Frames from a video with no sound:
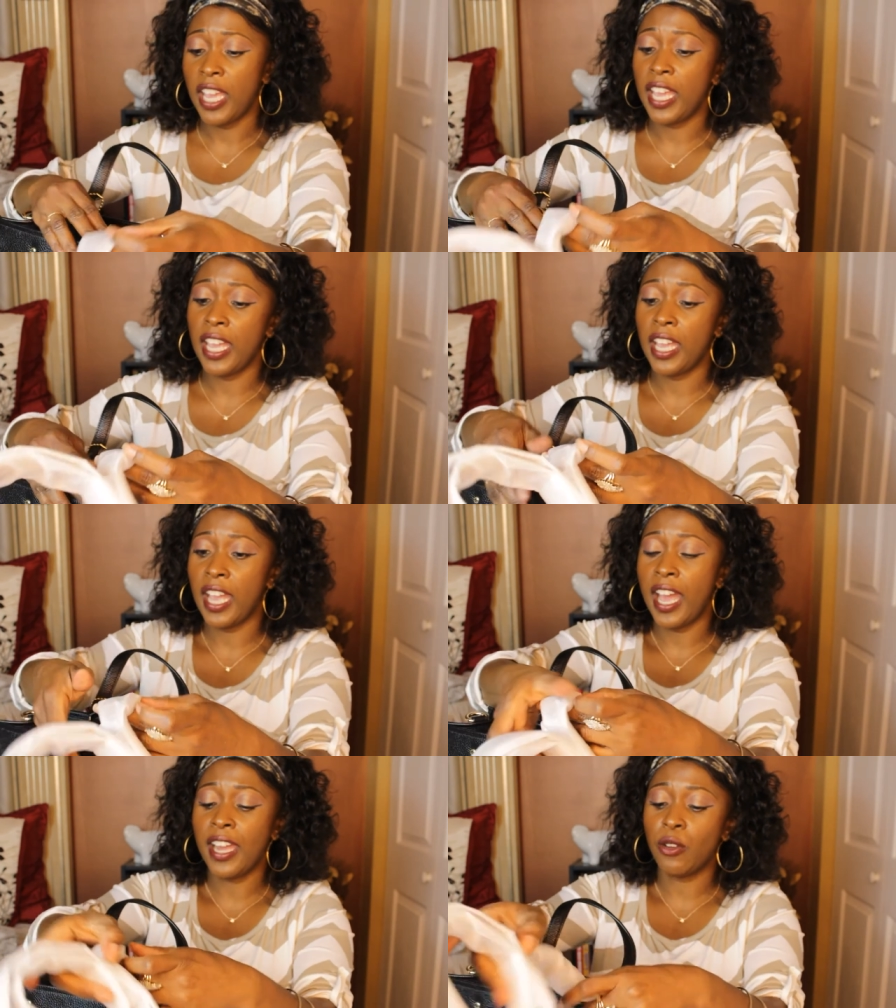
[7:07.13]

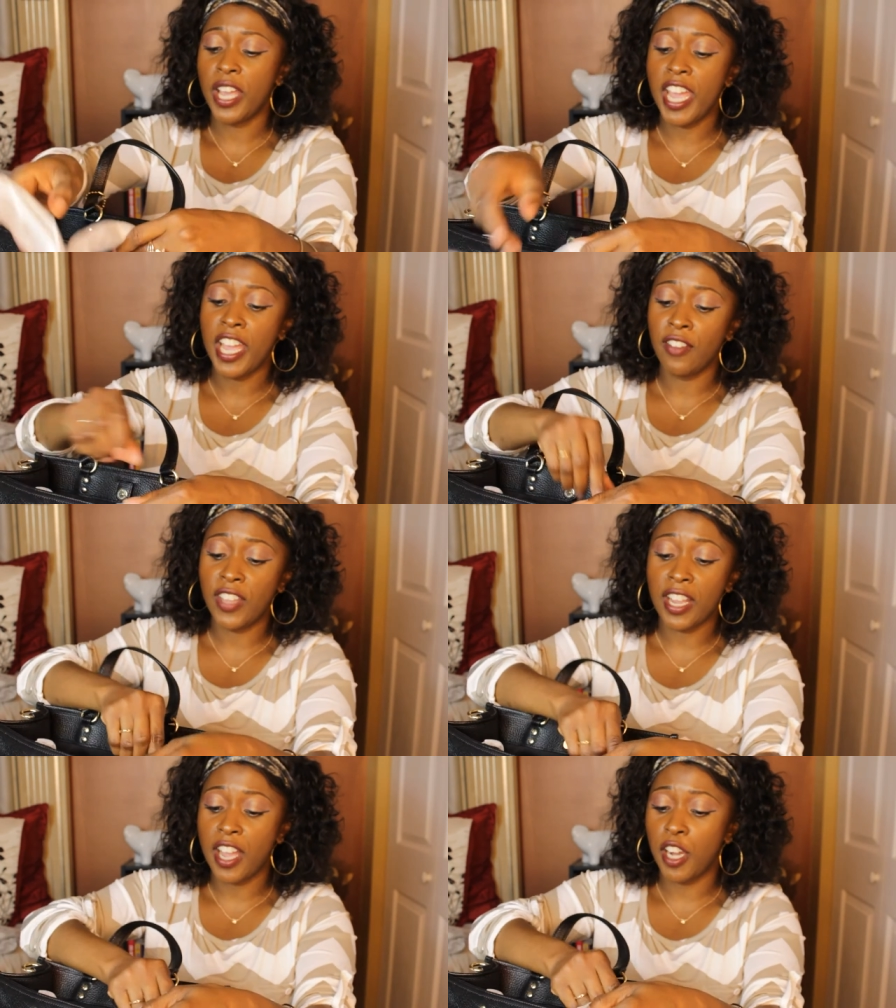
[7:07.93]
And I don't have
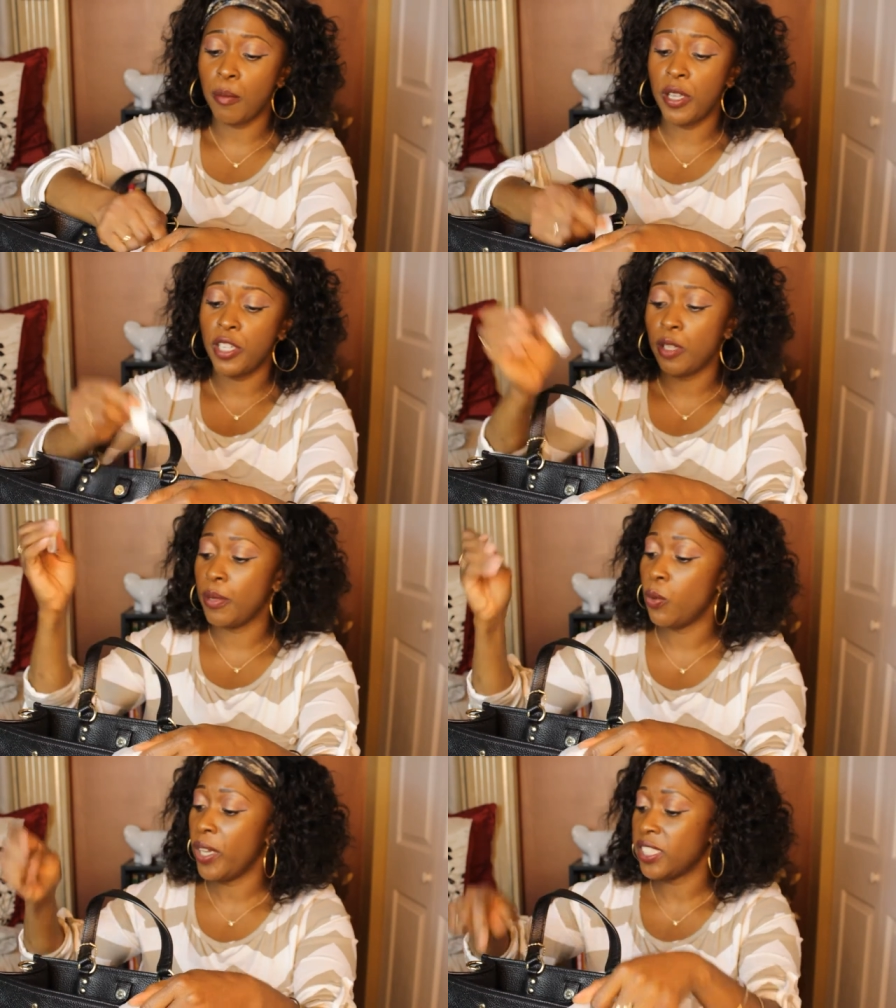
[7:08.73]
that kind of money to
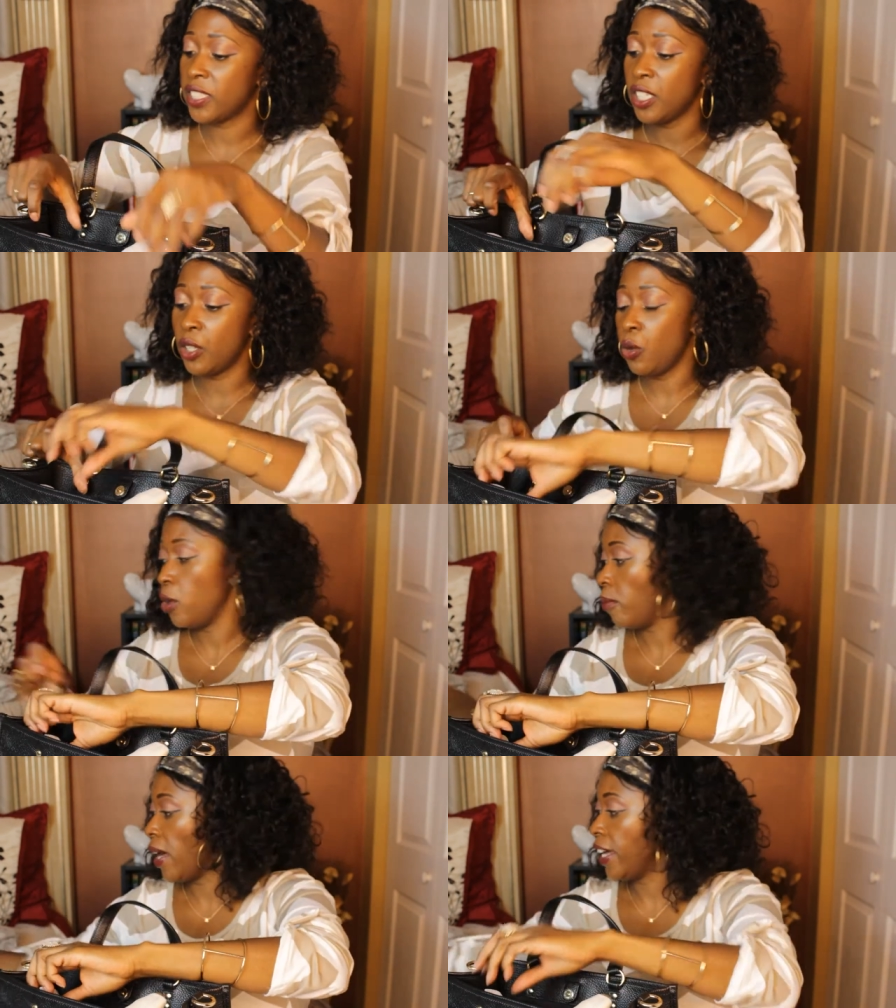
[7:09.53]
be wasting
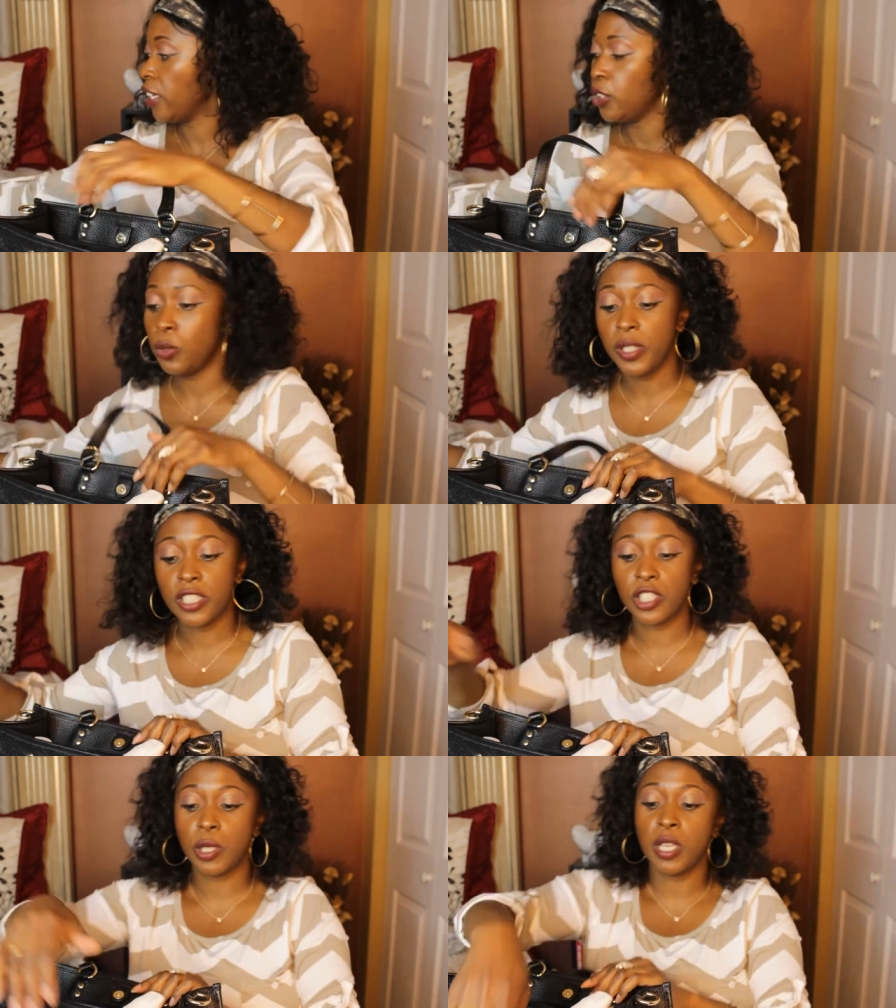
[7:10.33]
on buying
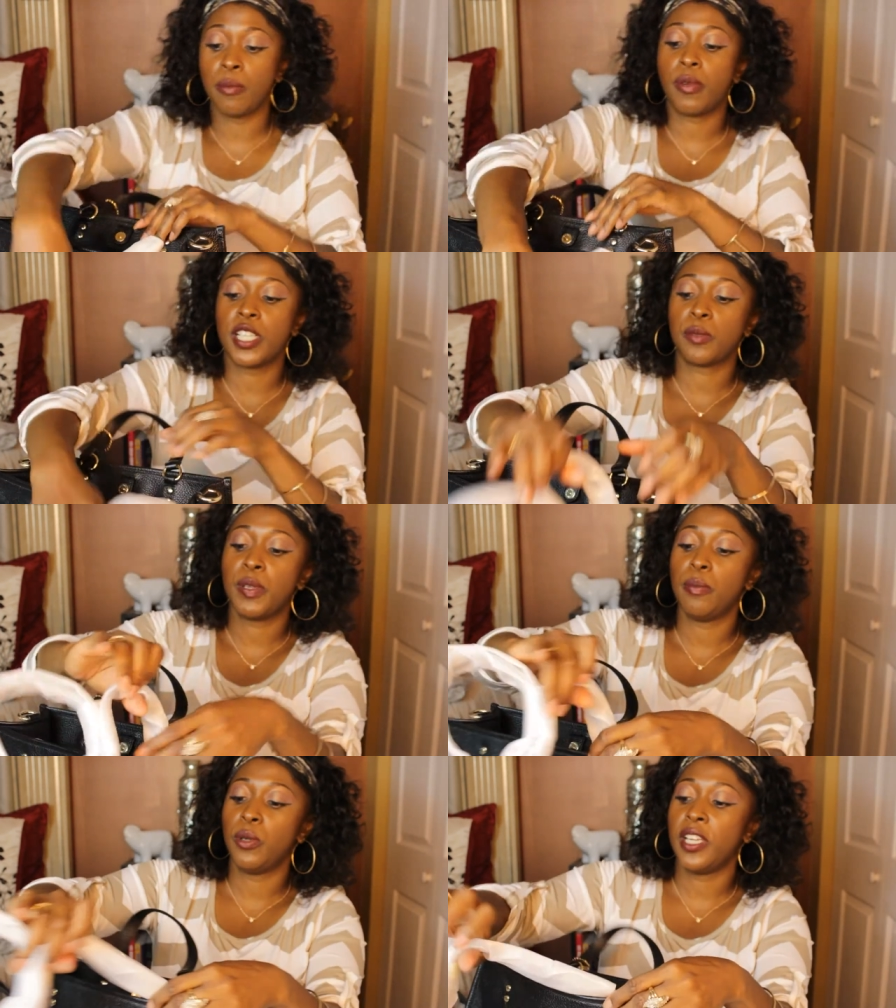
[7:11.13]
Louis to impress
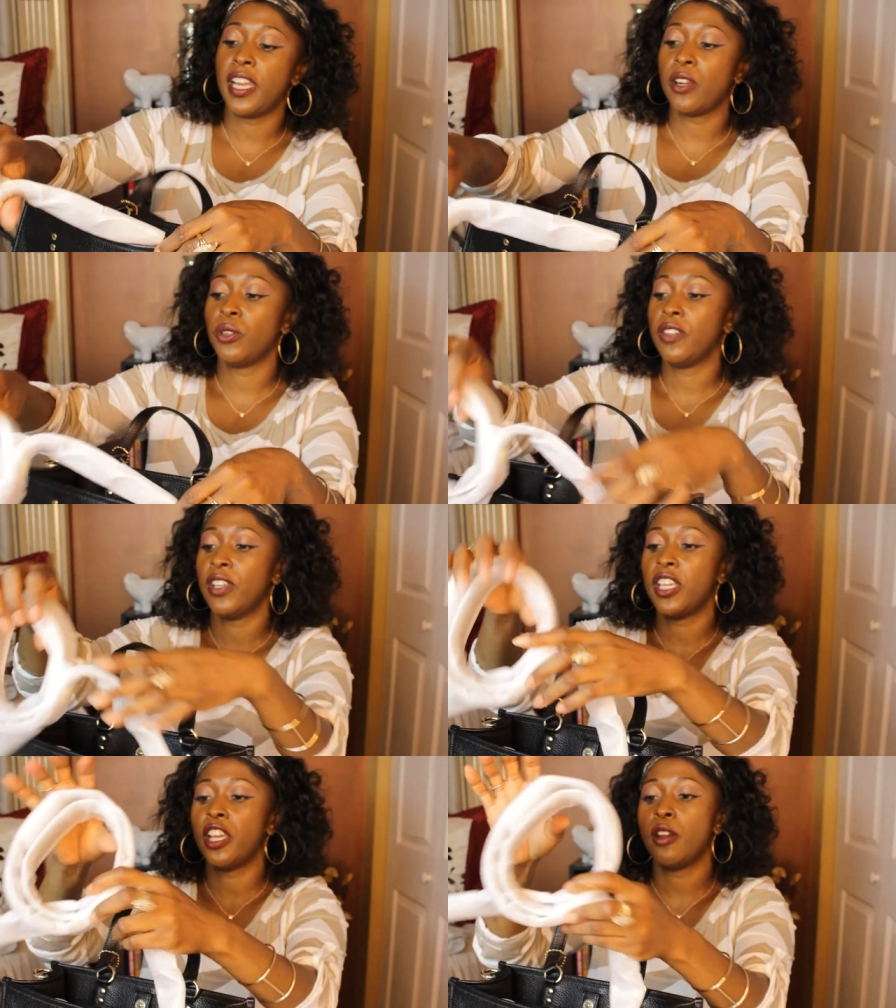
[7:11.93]
people that I don't
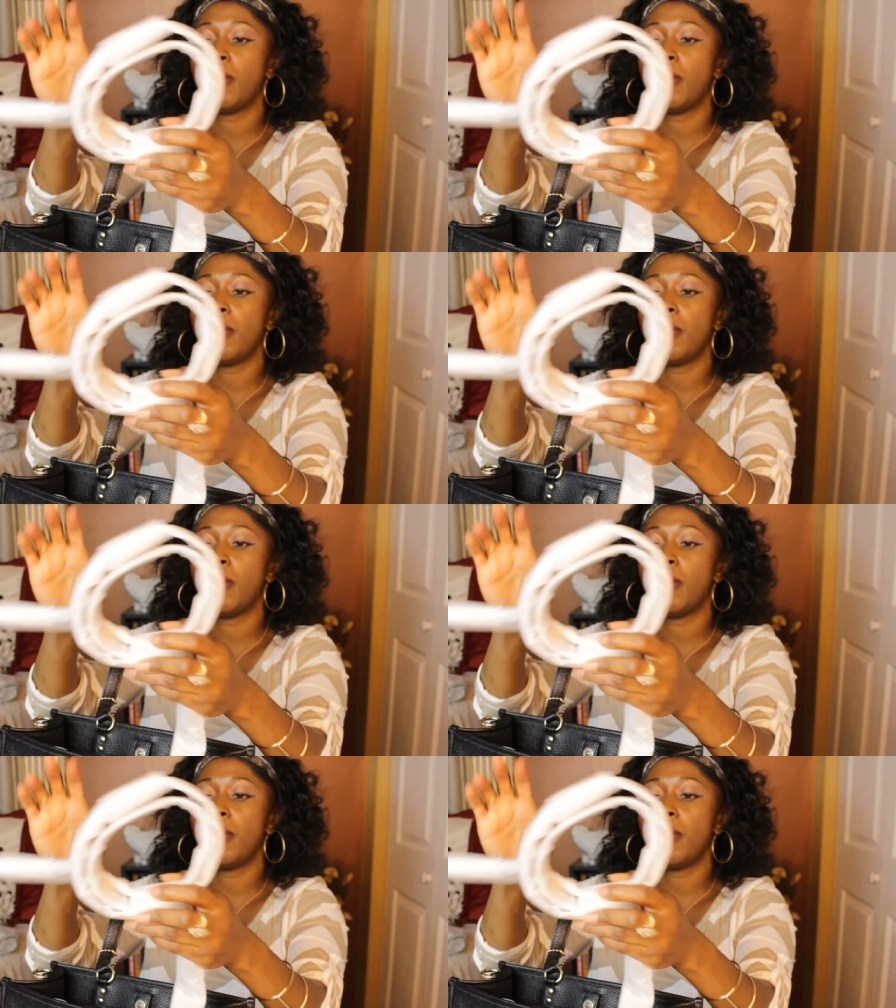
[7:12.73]
even care